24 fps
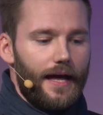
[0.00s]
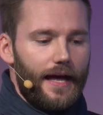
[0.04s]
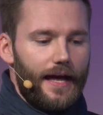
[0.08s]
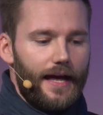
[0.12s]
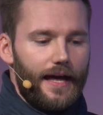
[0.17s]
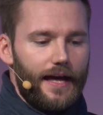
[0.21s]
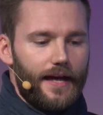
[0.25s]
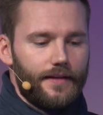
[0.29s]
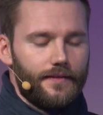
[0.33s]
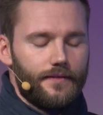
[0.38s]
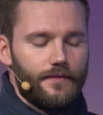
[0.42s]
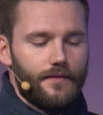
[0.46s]

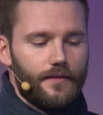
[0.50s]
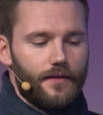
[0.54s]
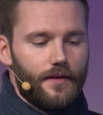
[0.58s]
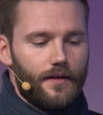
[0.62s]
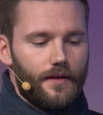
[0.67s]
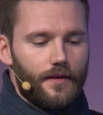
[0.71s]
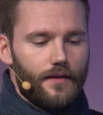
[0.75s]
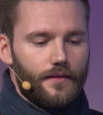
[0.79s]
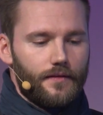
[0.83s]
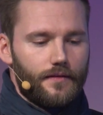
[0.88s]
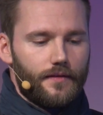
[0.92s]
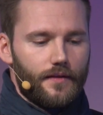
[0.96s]
And
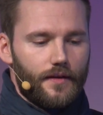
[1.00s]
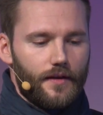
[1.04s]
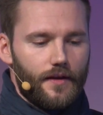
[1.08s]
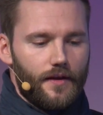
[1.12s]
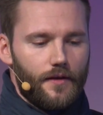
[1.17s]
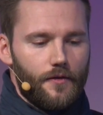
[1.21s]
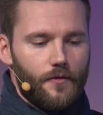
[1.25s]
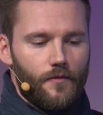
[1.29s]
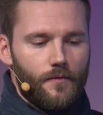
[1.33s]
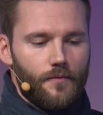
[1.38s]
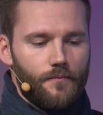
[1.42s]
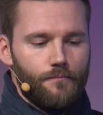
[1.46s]

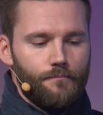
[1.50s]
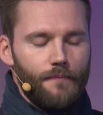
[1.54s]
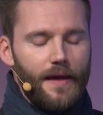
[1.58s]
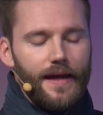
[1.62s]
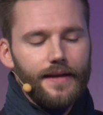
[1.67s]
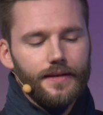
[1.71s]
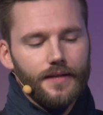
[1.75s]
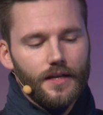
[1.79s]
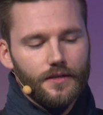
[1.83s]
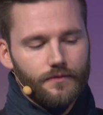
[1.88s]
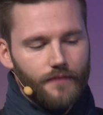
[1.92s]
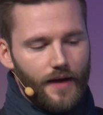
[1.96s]
the
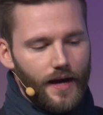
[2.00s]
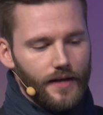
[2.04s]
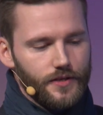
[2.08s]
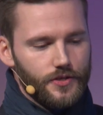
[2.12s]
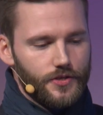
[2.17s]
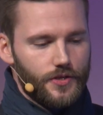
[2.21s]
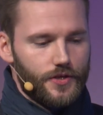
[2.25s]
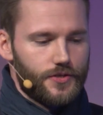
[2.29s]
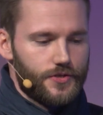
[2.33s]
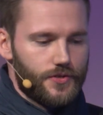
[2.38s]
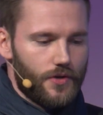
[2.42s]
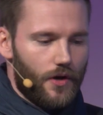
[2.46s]
main
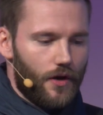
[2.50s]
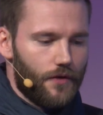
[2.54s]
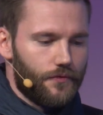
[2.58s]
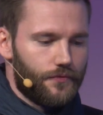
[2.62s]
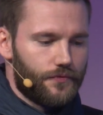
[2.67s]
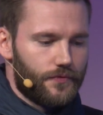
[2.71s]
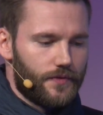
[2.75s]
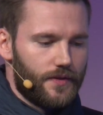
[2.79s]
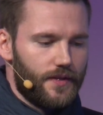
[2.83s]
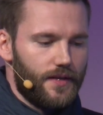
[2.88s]
advantage of